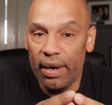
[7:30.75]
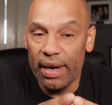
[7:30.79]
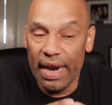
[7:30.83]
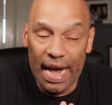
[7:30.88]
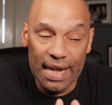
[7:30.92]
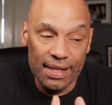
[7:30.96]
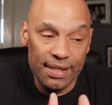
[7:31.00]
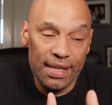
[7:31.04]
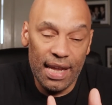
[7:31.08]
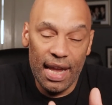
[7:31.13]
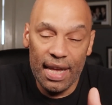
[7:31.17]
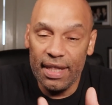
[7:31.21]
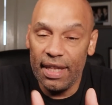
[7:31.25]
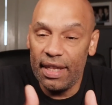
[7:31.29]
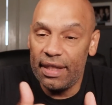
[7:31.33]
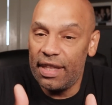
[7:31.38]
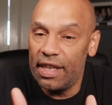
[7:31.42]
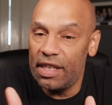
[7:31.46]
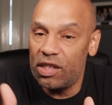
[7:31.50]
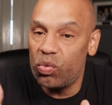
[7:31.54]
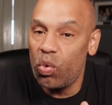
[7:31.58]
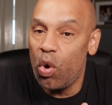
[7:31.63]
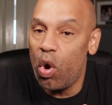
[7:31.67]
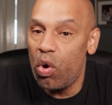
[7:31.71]
Not saying that
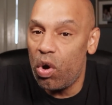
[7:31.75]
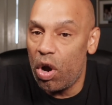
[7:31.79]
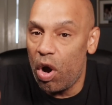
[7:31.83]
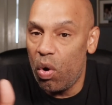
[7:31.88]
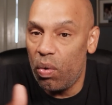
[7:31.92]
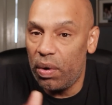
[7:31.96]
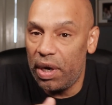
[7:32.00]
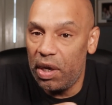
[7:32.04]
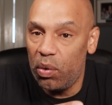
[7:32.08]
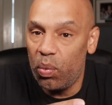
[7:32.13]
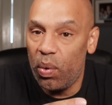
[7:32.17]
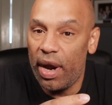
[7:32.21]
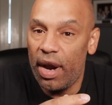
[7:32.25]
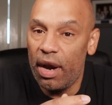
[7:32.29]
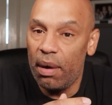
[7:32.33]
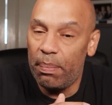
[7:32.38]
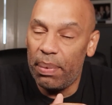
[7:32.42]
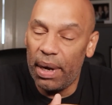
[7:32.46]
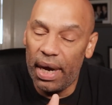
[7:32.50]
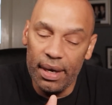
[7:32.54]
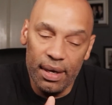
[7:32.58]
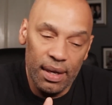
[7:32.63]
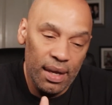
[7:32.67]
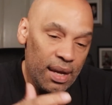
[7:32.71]
this won't go anywhere,
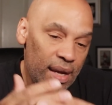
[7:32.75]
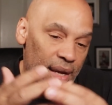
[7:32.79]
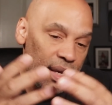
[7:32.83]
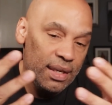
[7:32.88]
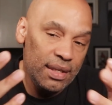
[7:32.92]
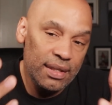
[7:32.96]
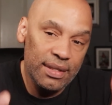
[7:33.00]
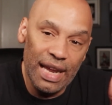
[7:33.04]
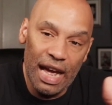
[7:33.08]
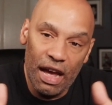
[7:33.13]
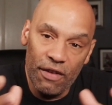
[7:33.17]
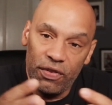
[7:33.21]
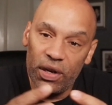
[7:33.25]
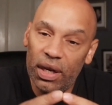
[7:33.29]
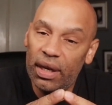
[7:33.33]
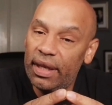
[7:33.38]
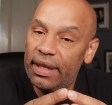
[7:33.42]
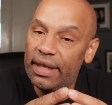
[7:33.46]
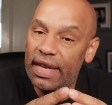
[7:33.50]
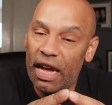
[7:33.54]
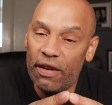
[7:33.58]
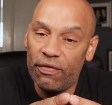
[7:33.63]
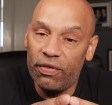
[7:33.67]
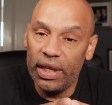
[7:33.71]
but definitely,
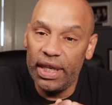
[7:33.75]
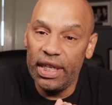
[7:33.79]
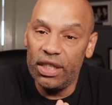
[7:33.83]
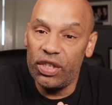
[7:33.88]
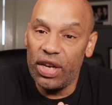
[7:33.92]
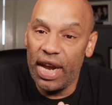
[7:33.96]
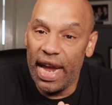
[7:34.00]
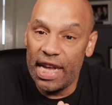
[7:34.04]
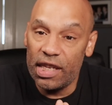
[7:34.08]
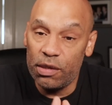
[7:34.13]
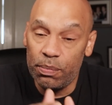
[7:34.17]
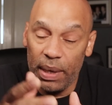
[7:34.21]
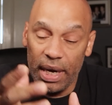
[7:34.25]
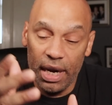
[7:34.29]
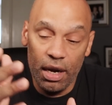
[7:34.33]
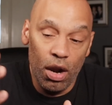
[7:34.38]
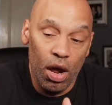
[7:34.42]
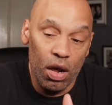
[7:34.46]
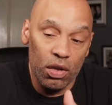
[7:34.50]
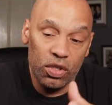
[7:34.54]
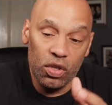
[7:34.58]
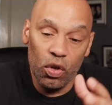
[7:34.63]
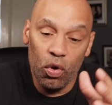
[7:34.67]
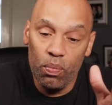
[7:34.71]
definitely a chance. But it
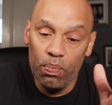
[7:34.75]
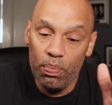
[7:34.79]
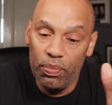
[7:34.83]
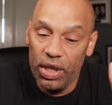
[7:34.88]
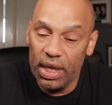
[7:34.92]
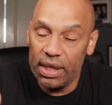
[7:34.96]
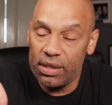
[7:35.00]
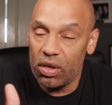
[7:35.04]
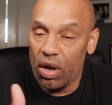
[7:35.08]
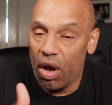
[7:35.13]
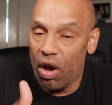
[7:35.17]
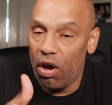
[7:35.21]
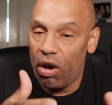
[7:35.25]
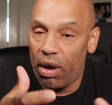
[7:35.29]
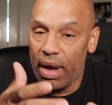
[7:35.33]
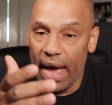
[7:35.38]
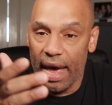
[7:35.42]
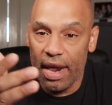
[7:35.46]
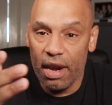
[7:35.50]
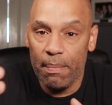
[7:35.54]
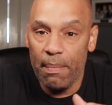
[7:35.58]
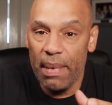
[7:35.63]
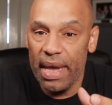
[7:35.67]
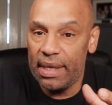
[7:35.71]
also, this all
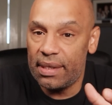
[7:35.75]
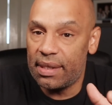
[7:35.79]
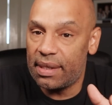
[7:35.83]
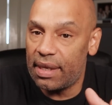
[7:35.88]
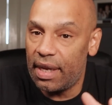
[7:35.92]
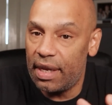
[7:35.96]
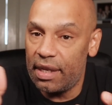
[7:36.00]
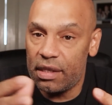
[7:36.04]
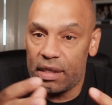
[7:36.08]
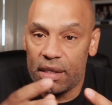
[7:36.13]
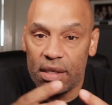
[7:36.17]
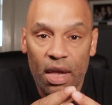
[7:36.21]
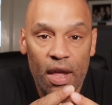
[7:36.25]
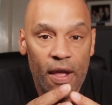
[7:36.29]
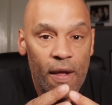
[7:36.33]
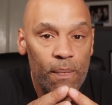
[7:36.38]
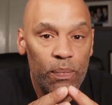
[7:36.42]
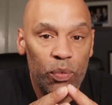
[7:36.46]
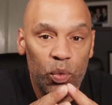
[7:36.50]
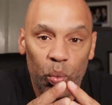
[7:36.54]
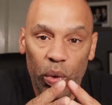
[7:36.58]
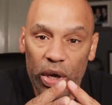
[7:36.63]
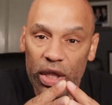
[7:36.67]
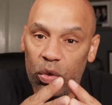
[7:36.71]
kind of makes sense
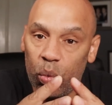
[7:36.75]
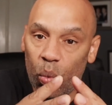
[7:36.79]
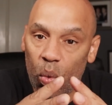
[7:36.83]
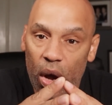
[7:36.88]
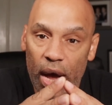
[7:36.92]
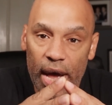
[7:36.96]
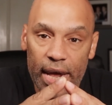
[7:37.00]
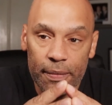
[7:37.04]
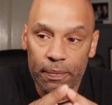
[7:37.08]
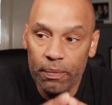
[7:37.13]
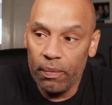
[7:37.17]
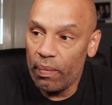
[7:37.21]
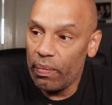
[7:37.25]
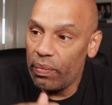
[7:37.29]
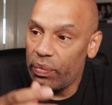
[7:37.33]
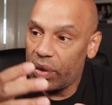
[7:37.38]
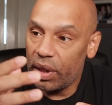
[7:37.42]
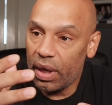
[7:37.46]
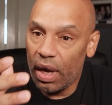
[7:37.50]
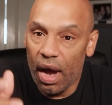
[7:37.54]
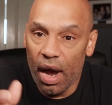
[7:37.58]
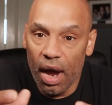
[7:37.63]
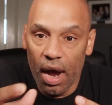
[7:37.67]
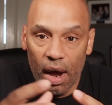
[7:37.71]
with what,
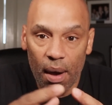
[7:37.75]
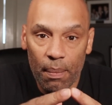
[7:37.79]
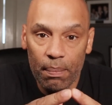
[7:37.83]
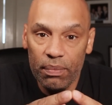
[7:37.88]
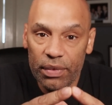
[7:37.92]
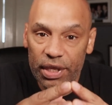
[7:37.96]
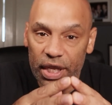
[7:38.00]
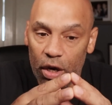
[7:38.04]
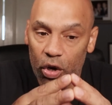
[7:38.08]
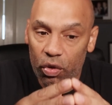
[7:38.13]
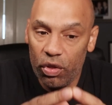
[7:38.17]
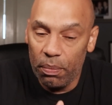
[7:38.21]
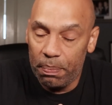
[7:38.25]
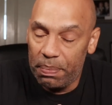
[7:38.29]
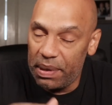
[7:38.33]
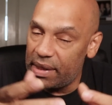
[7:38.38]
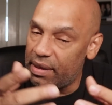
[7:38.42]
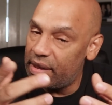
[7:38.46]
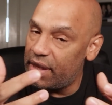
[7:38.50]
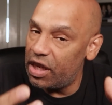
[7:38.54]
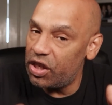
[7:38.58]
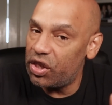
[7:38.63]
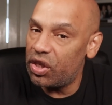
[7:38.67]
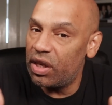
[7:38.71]
um, you know, the
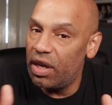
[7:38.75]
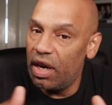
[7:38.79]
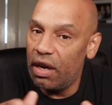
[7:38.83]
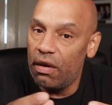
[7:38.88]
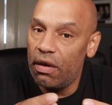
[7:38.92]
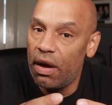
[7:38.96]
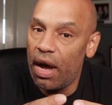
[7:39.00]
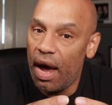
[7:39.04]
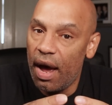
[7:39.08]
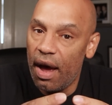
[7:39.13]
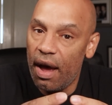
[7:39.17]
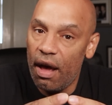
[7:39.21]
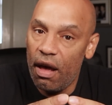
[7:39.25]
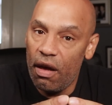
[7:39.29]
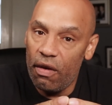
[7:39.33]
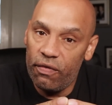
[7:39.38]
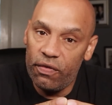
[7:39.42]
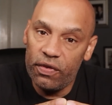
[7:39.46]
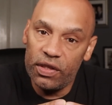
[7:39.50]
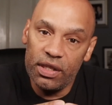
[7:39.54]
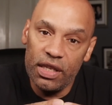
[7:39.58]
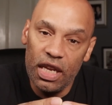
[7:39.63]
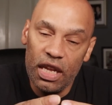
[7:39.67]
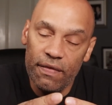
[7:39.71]
position of,
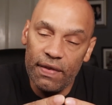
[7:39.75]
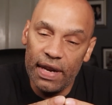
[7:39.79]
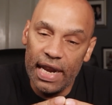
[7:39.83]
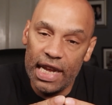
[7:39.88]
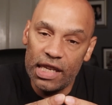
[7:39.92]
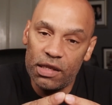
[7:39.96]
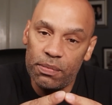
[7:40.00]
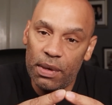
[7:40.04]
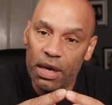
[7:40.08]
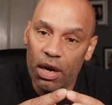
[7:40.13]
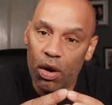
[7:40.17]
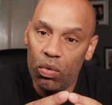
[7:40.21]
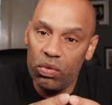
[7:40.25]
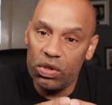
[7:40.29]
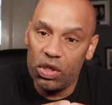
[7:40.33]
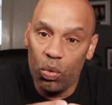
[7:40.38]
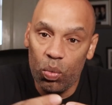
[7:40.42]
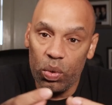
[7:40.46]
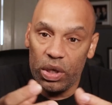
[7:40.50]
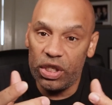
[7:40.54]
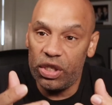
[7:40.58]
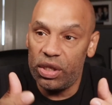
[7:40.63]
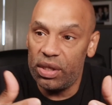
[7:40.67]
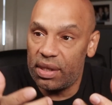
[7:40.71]
of Stephen Espinoza,
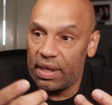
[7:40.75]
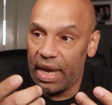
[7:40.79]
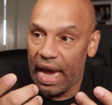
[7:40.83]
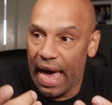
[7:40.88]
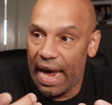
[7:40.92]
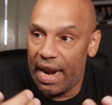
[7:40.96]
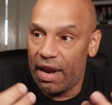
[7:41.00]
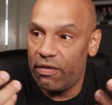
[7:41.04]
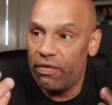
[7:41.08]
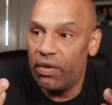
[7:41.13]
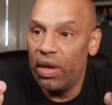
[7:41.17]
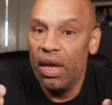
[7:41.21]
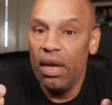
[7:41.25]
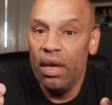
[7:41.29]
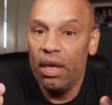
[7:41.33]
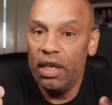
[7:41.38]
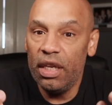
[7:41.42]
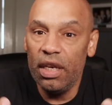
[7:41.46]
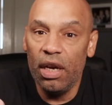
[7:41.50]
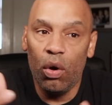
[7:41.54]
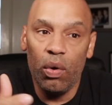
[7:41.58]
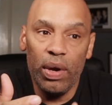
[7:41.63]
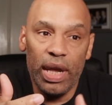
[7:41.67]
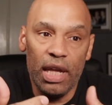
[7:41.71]
which is kind of,
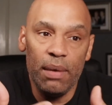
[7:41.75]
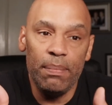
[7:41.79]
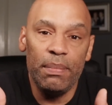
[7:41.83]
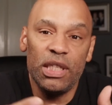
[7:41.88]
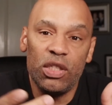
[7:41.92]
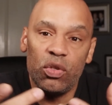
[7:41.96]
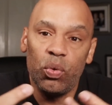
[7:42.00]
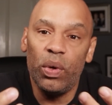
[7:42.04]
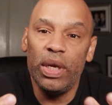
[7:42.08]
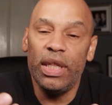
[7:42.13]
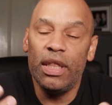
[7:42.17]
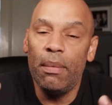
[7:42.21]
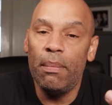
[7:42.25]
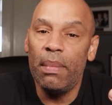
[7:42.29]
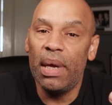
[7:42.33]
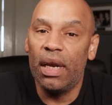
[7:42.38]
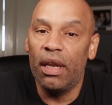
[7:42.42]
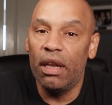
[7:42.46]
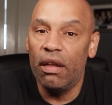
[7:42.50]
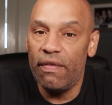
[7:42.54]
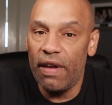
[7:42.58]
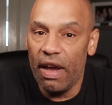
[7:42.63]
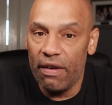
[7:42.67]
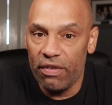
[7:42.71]
you know, in between the
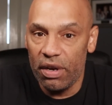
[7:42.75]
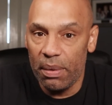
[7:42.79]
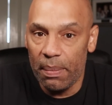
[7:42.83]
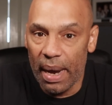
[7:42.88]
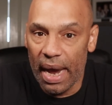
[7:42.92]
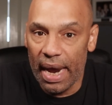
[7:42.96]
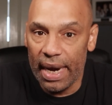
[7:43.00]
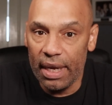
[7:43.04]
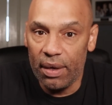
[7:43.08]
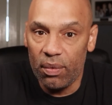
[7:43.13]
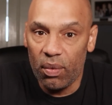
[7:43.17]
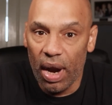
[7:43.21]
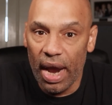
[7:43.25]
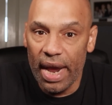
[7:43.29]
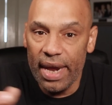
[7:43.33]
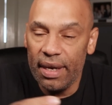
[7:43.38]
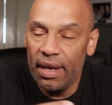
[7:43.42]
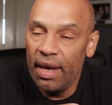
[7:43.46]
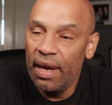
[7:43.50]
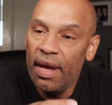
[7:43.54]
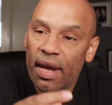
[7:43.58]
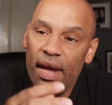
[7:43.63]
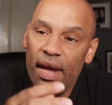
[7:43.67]
middle of everybody, right?